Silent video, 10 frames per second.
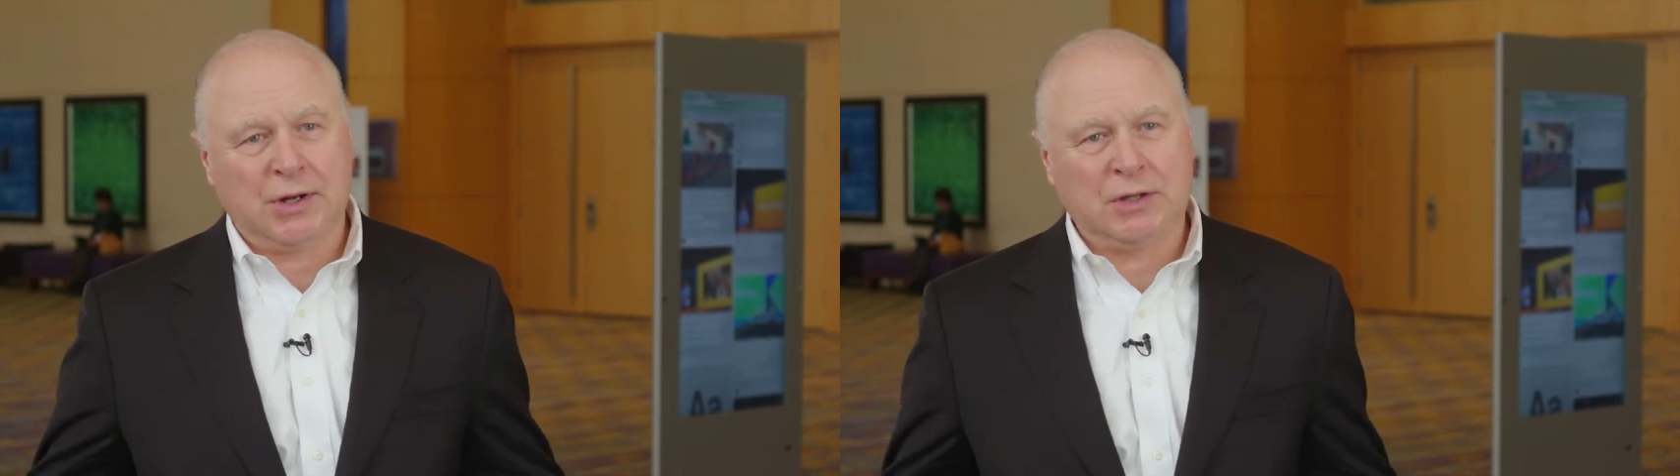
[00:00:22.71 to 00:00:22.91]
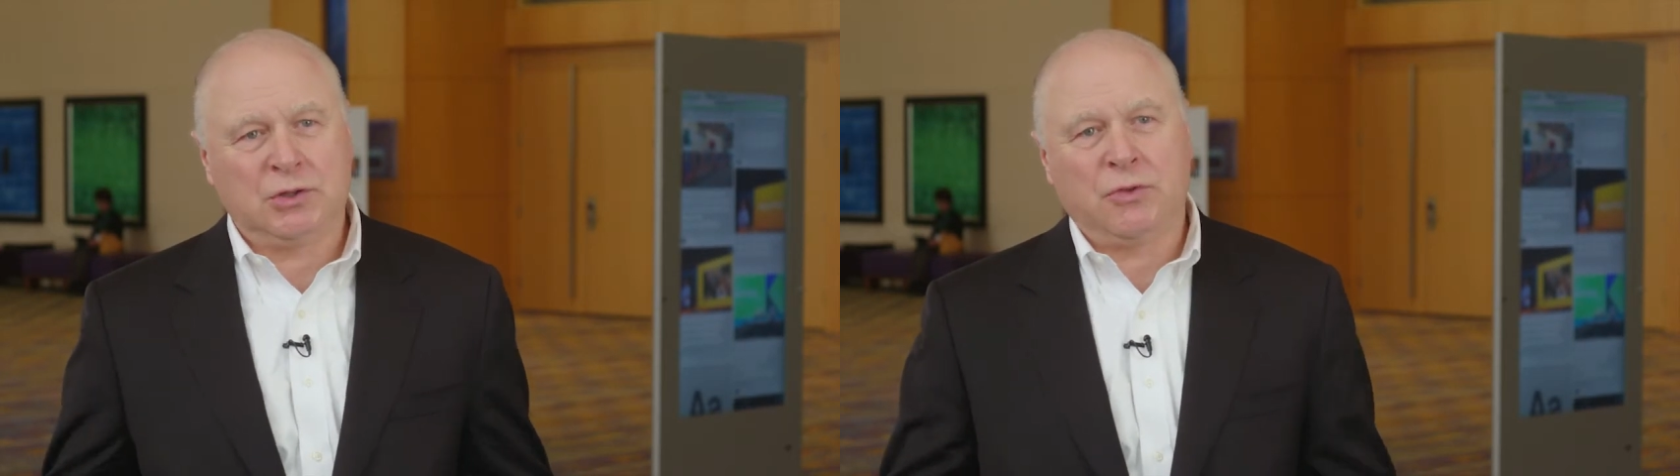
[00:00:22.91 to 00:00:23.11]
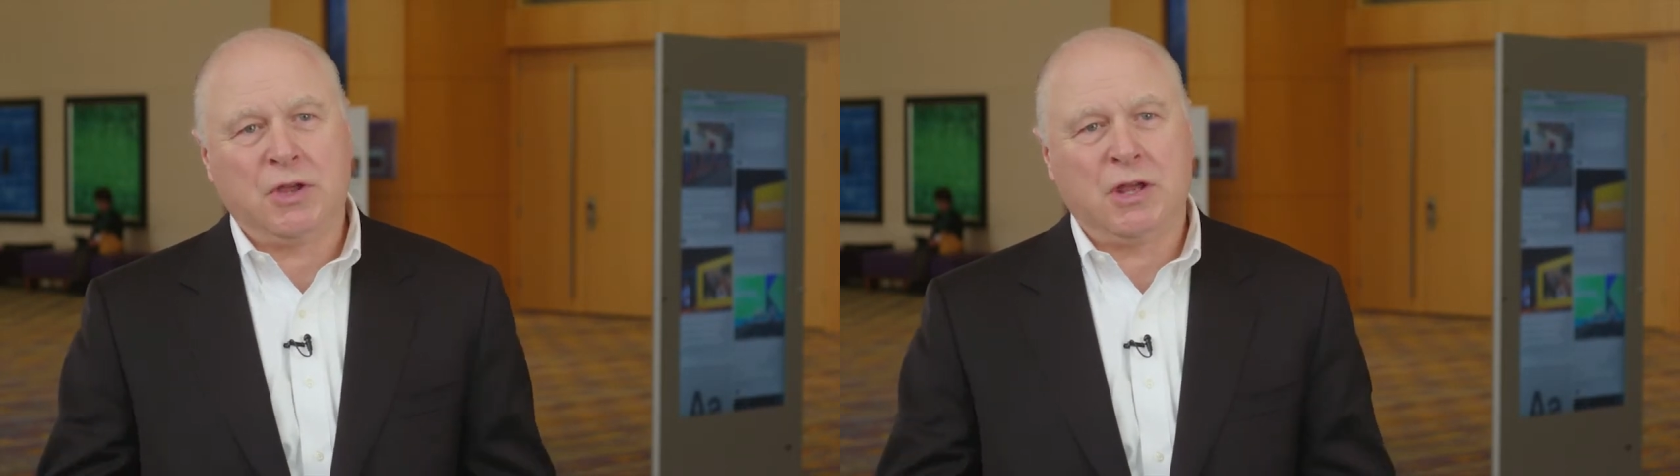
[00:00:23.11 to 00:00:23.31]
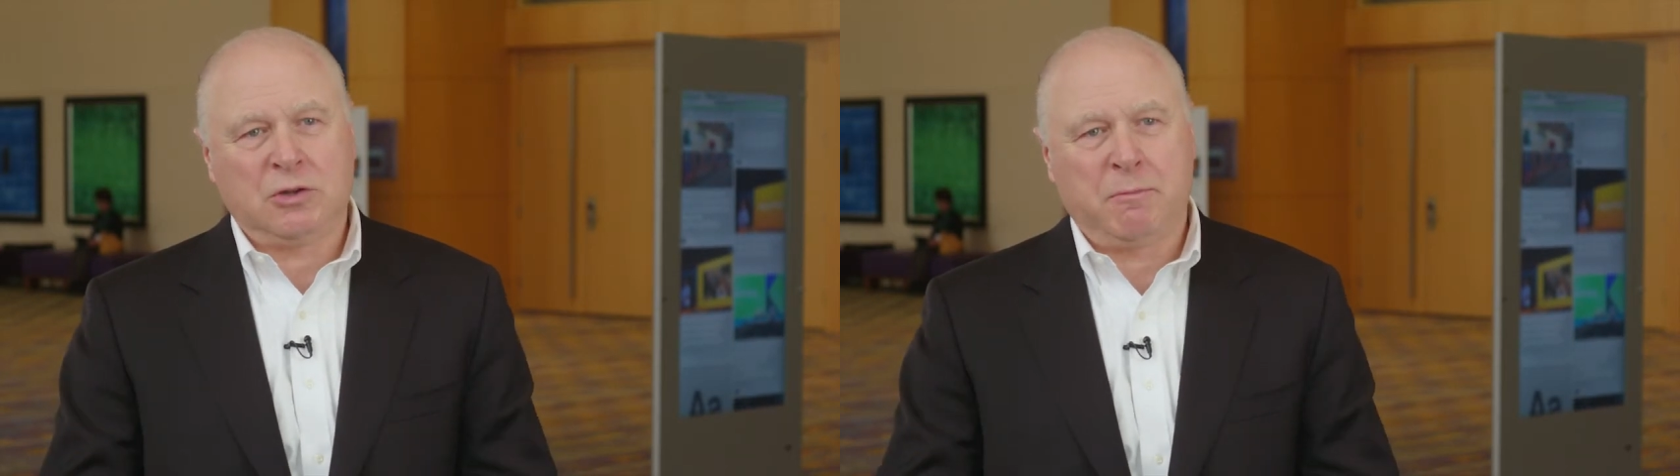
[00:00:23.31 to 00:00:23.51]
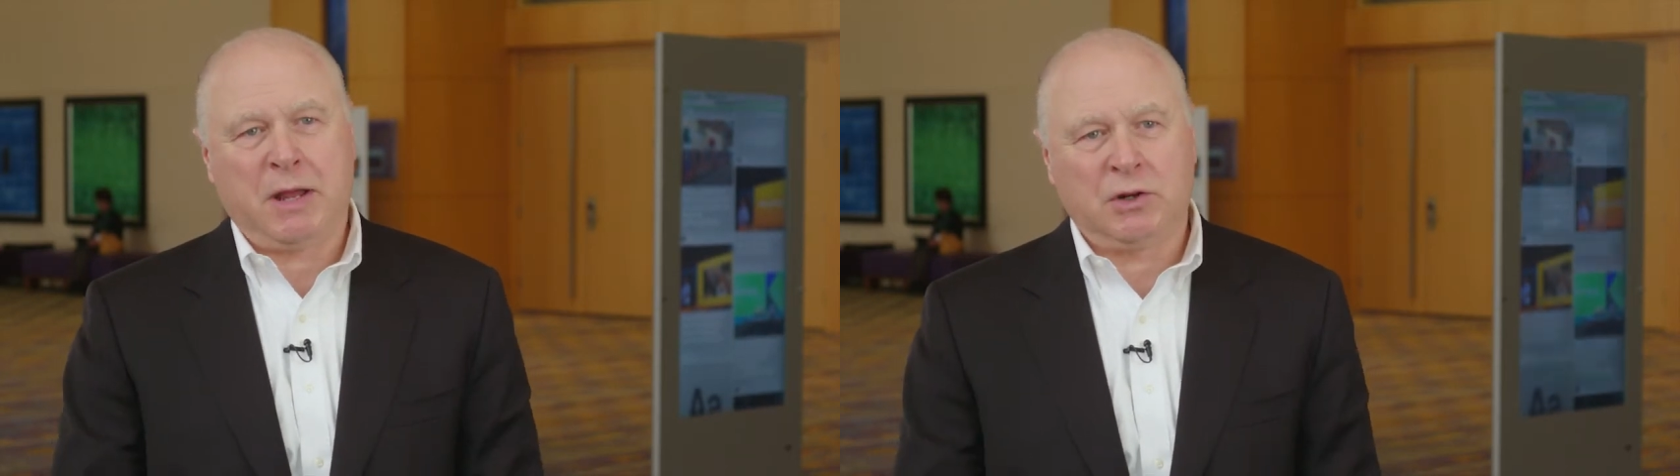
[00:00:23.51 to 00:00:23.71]
and into the
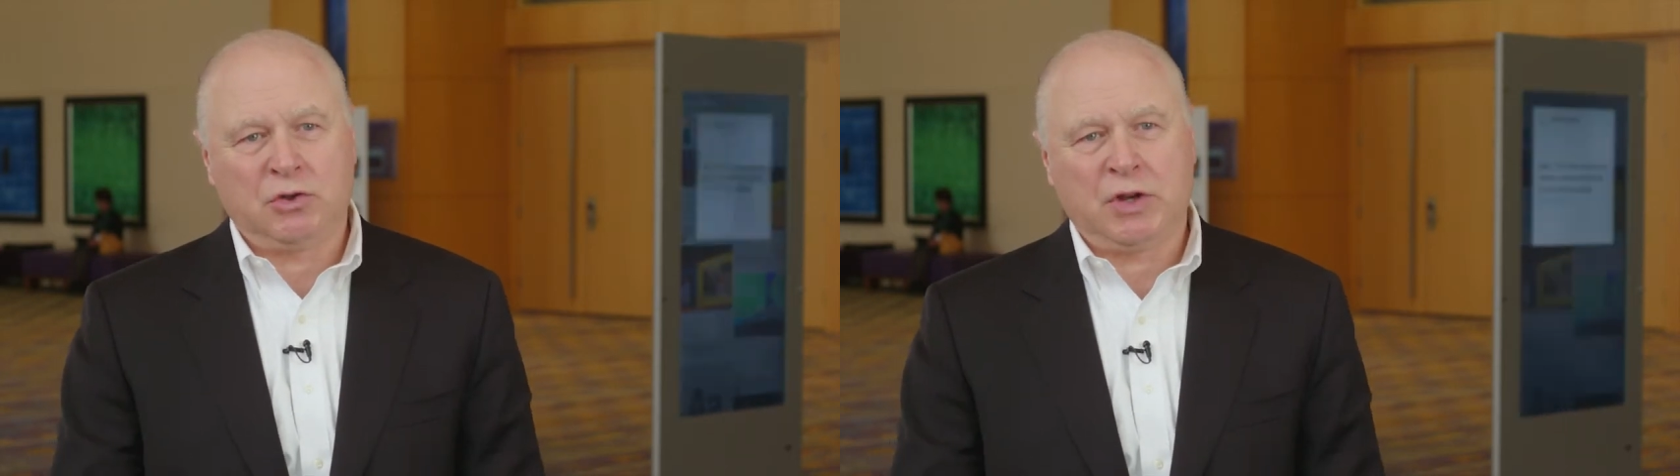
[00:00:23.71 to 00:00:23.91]
independent